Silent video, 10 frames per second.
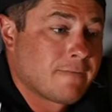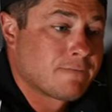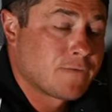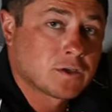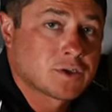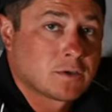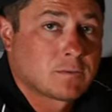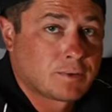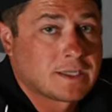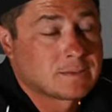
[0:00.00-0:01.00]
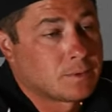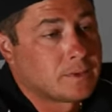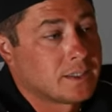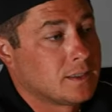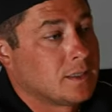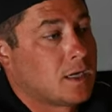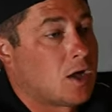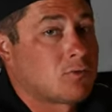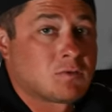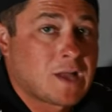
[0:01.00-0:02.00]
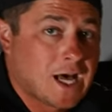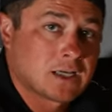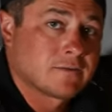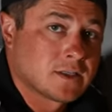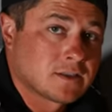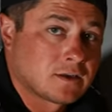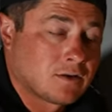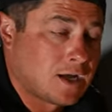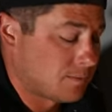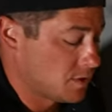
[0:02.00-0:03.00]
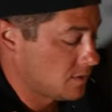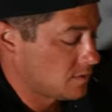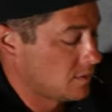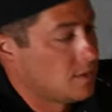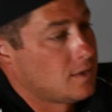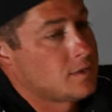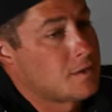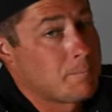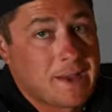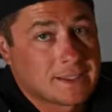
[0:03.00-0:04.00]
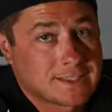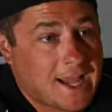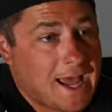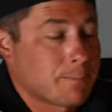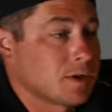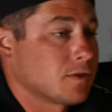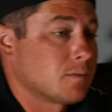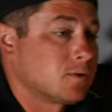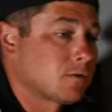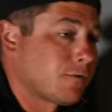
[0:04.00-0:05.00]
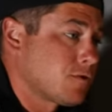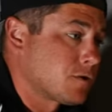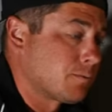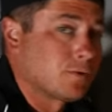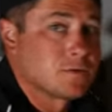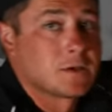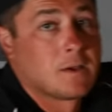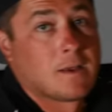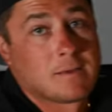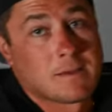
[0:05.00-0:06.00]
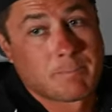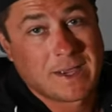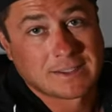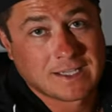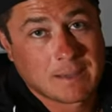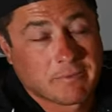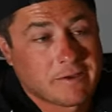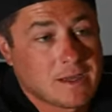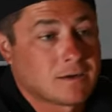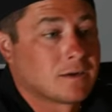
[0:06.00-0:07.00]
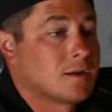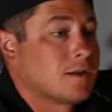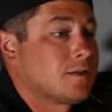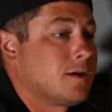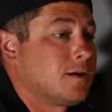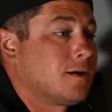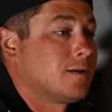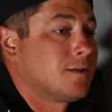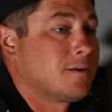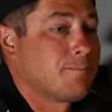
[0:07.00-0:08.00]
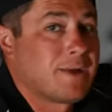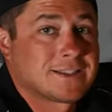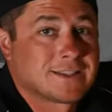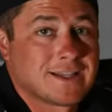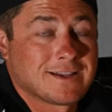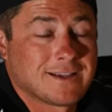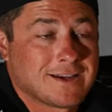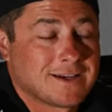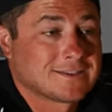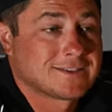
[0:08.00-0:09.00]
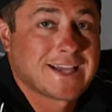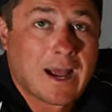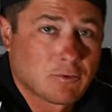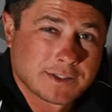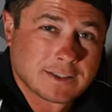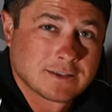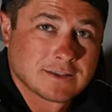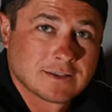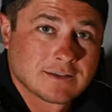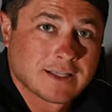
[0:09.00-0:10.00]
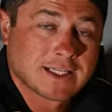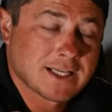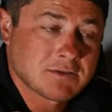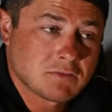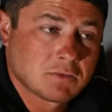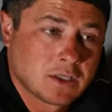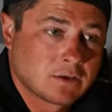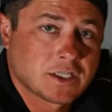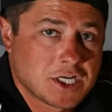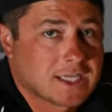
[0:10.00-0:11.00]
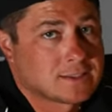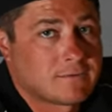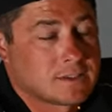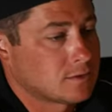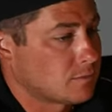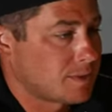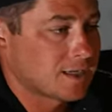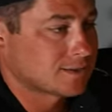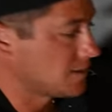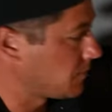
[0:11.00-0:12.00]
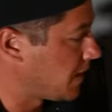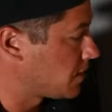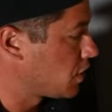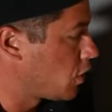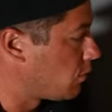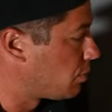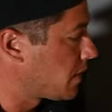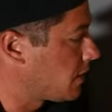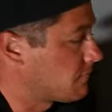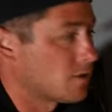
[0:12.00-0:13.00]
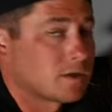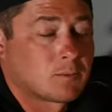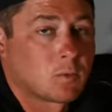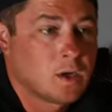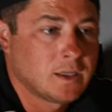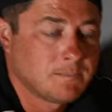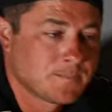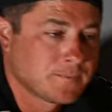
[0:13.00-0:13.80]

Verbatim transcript: functional price point, a lot of install options, the best app, the most future-proof, the best type of heater, the, the best uh, sound. Like it literally checks every single box. That's why it's a no brainer for number one.